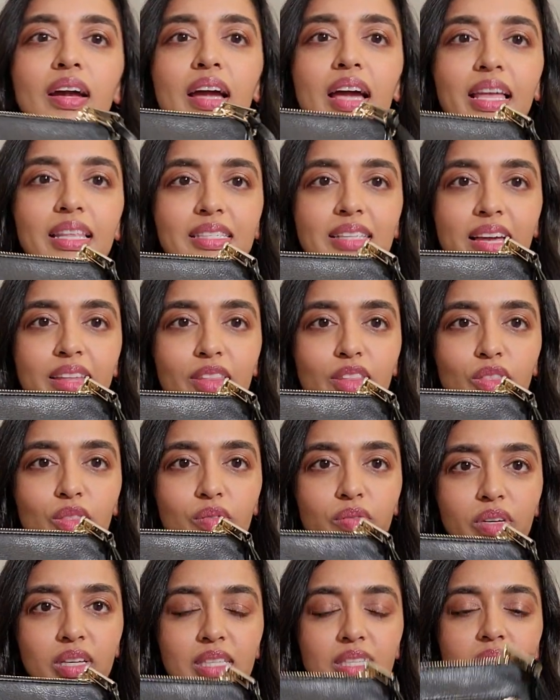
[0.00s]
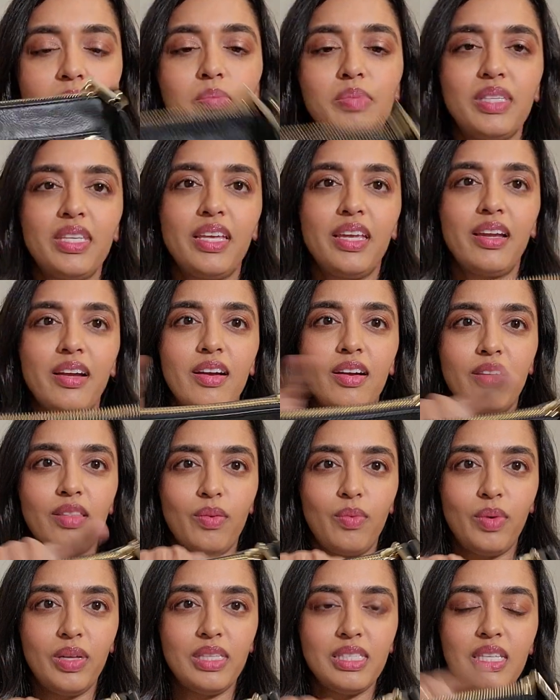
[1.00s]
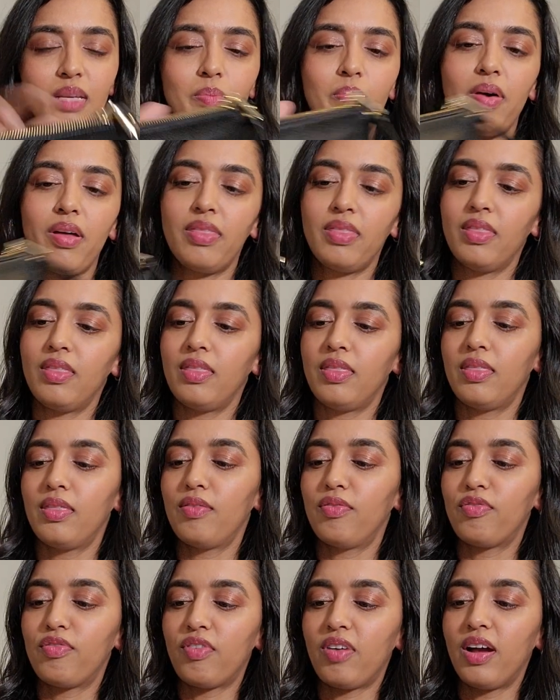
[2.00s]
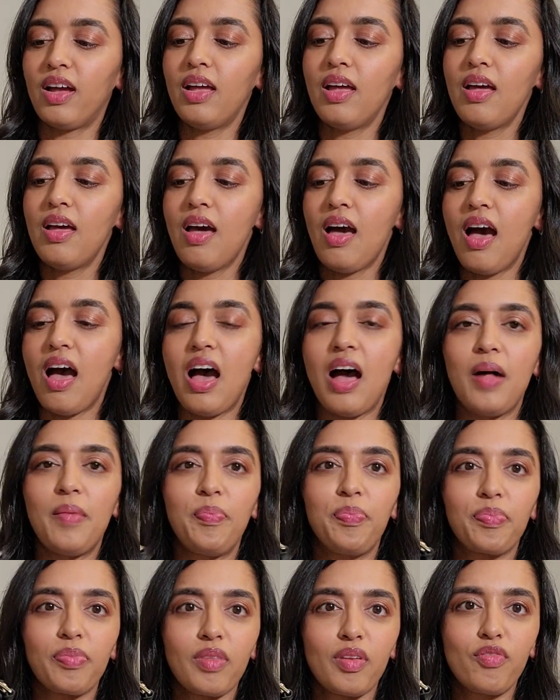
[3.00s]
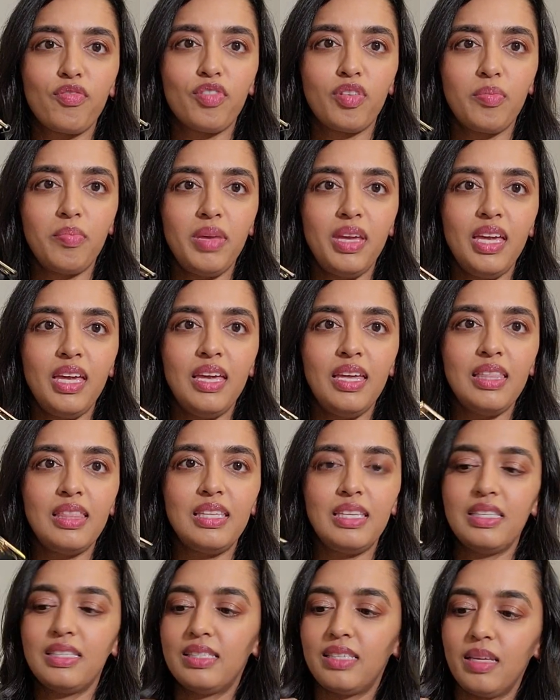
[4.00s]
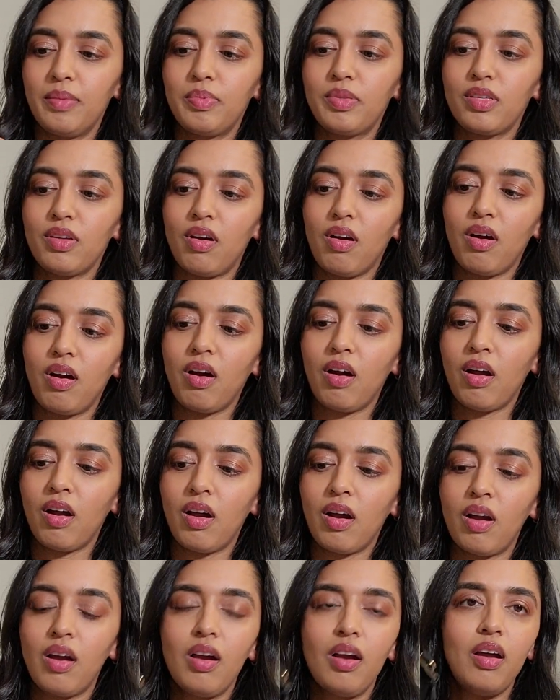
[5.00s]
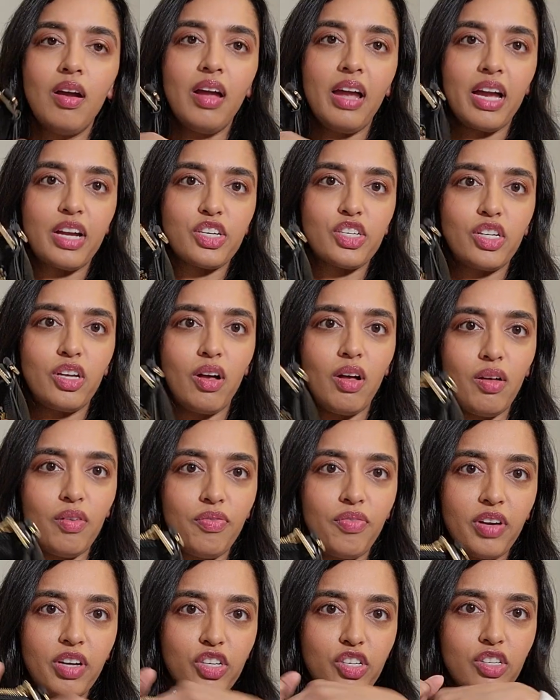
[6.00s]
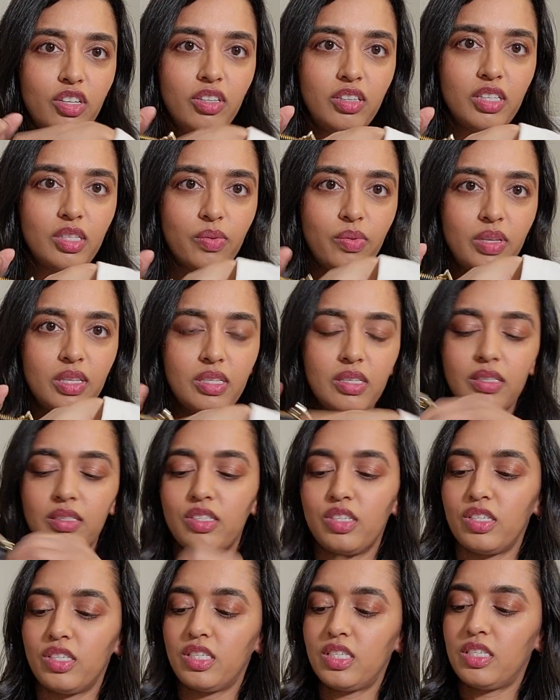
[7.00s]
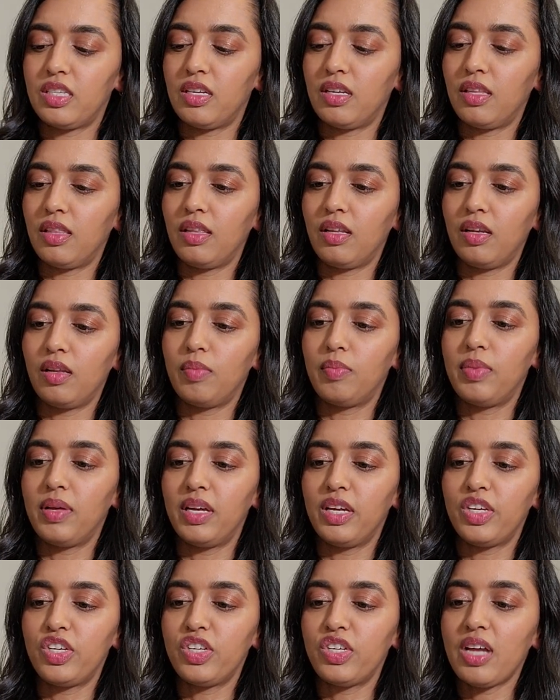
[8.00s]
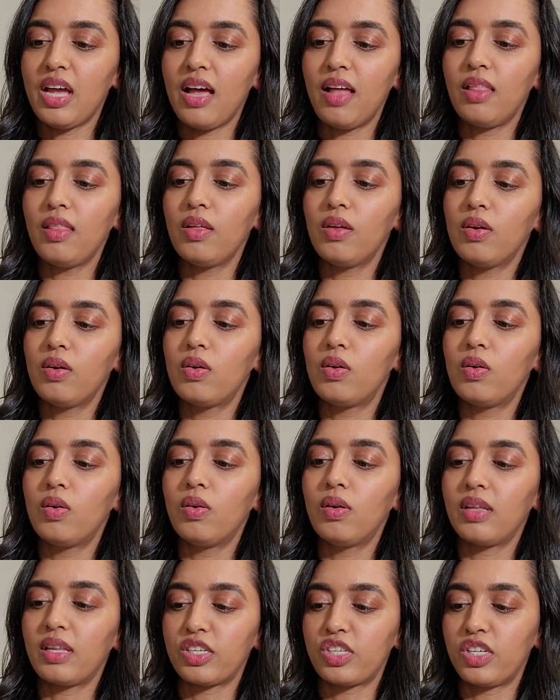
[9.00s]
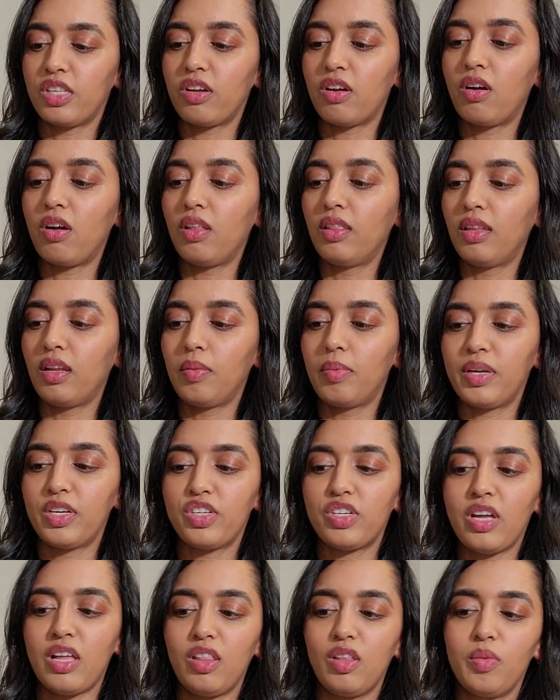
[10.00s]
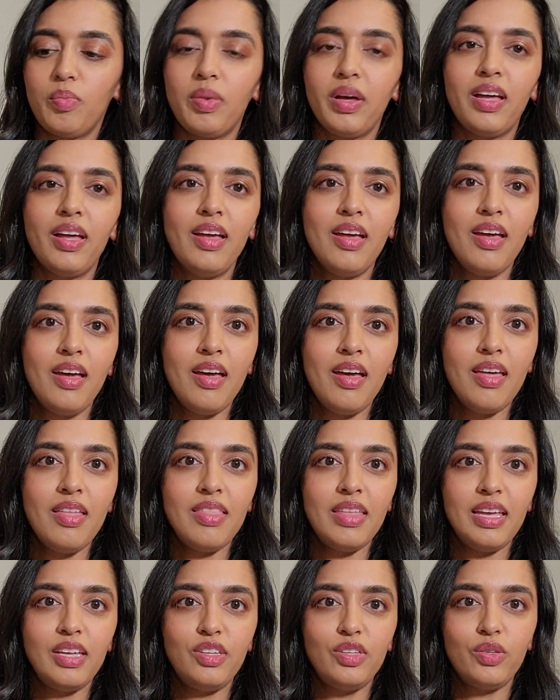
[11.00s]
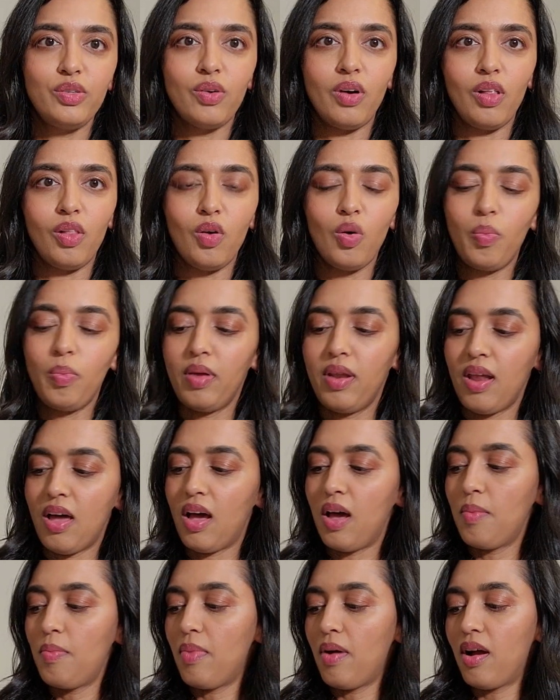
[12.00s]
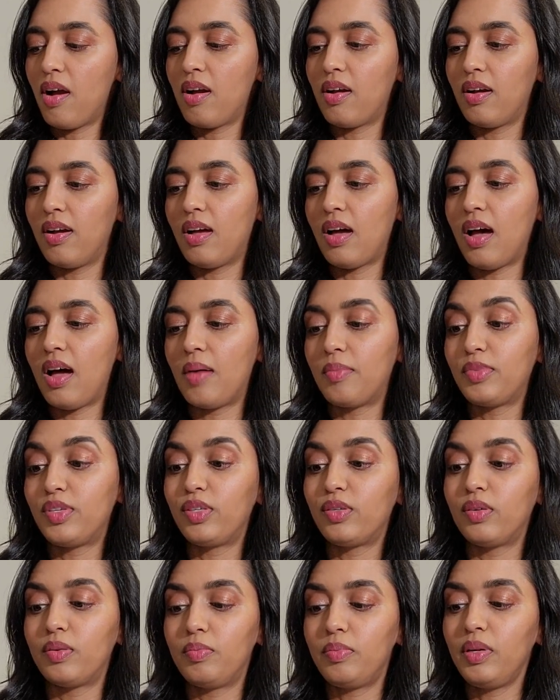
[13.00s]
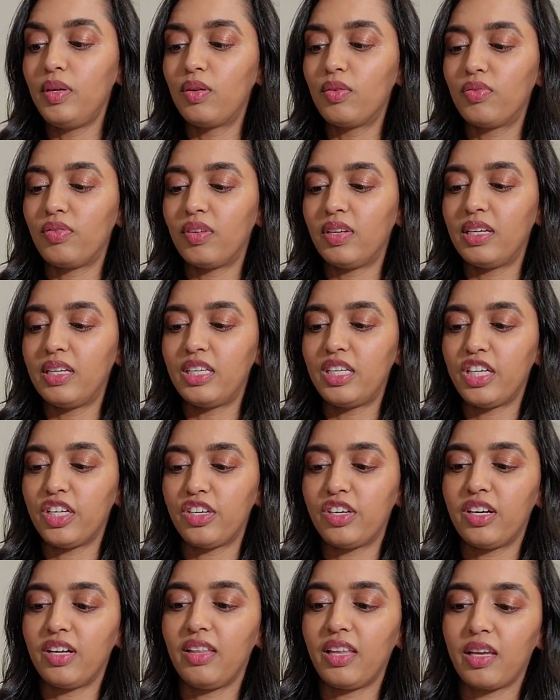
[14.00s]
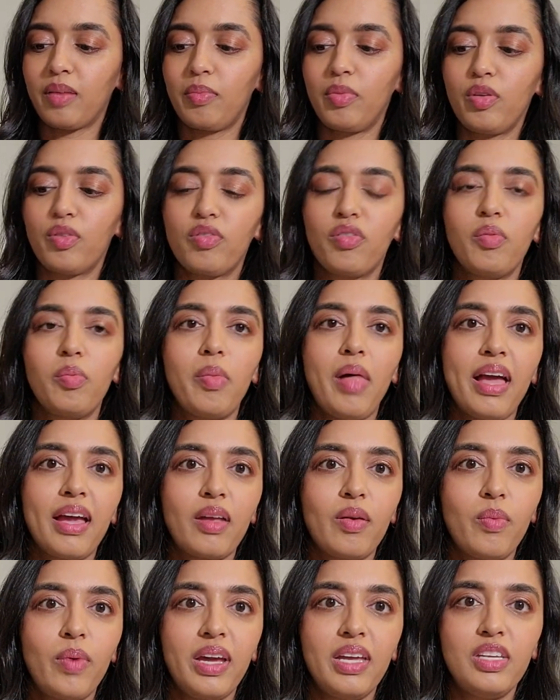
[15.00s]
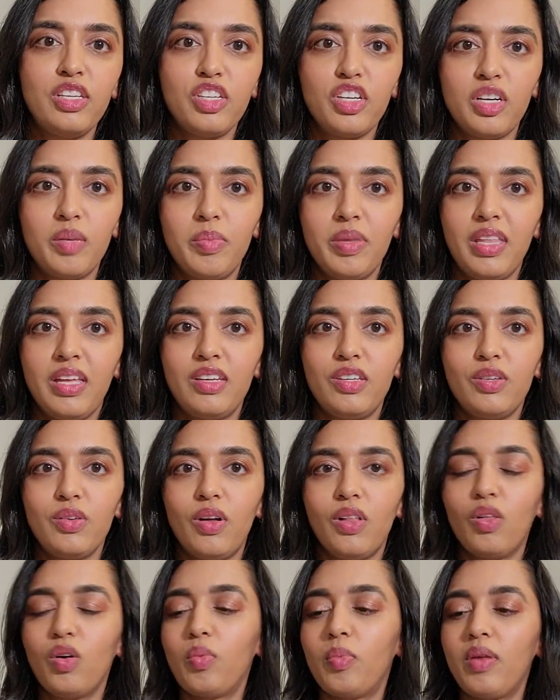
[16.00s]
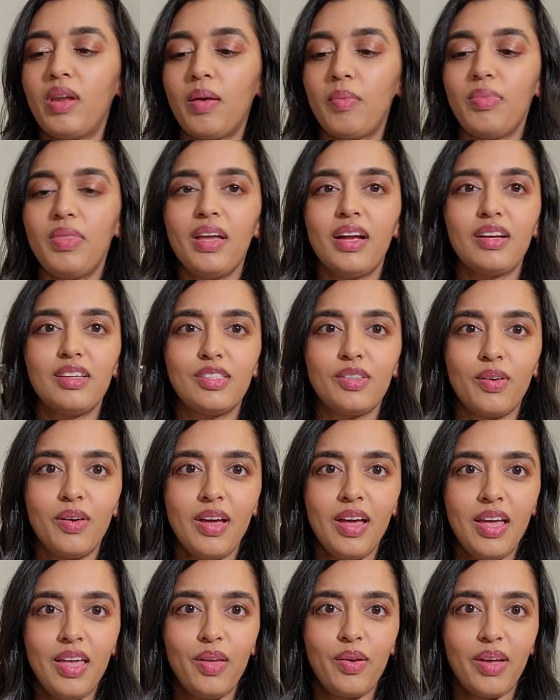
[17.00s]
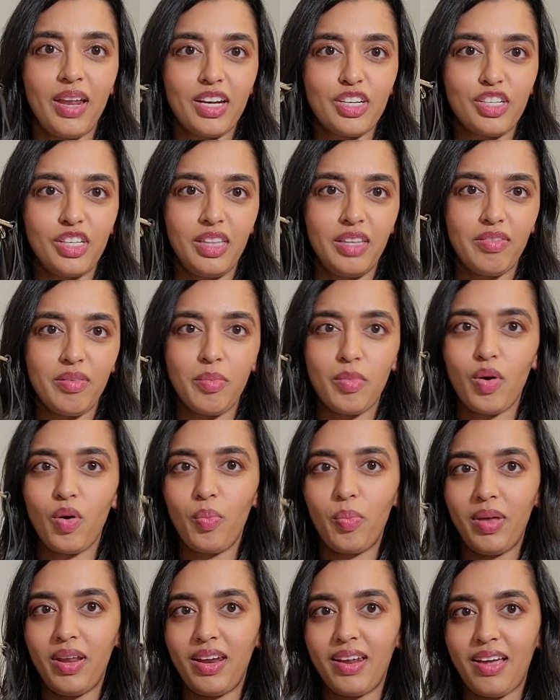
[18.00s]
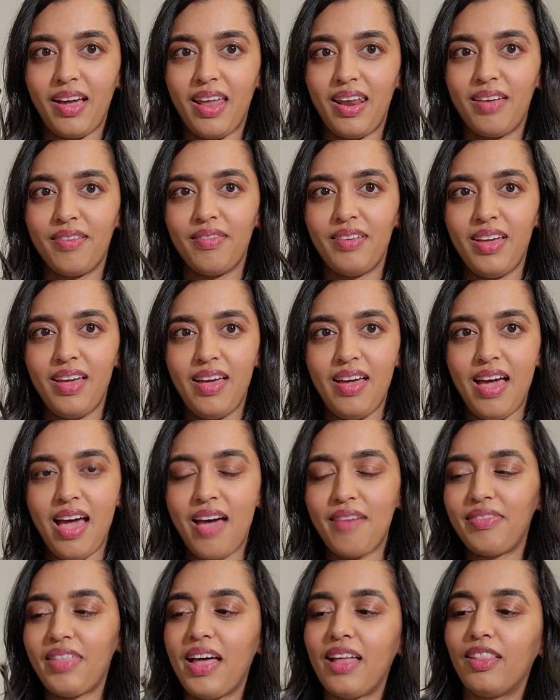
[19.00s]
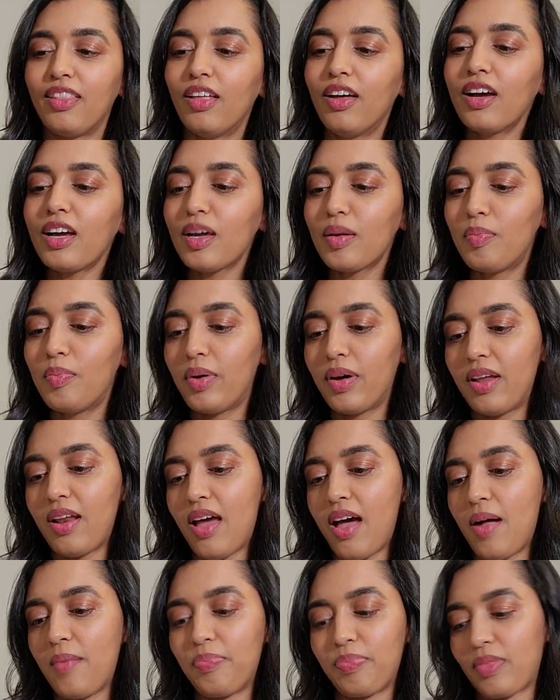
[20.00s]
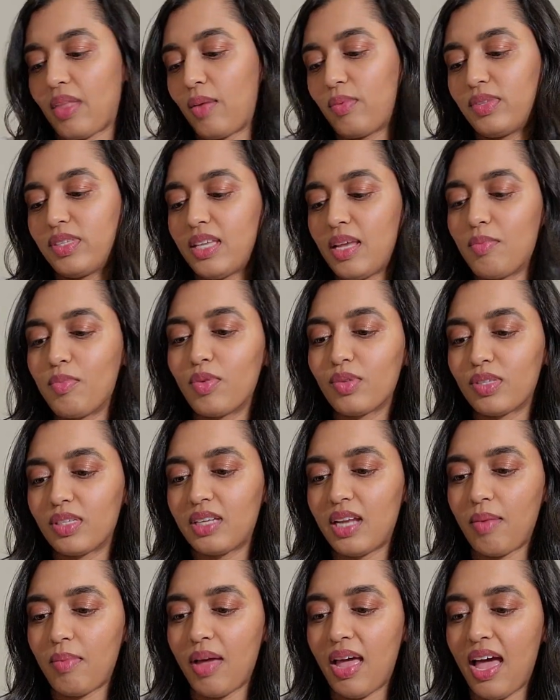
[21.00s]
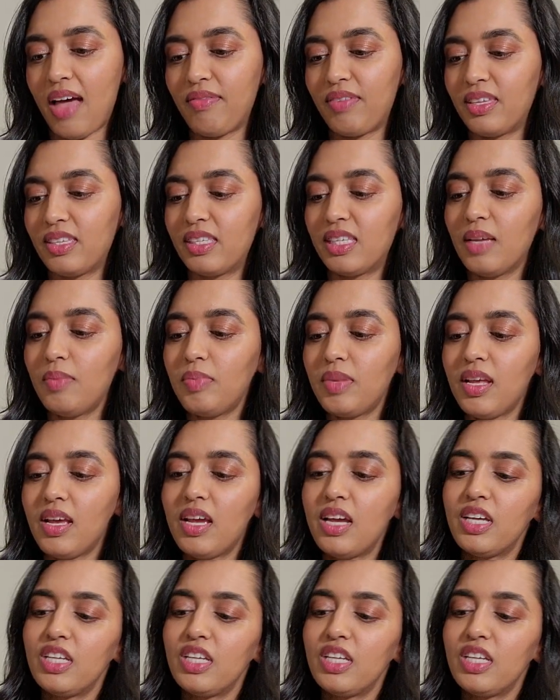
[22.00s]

It's got 3 zips here, the 1 zip on the front. For me, these zips are actually all functional. This one is just a little bit shallow. Actually, they're all a little bit shallow, but they do all open up to a beautiful interior, like a beautiful black and white interior, but they do all open up there. So you can actually leave them open and kind of have that look, but I would say most of the time I have it zipped.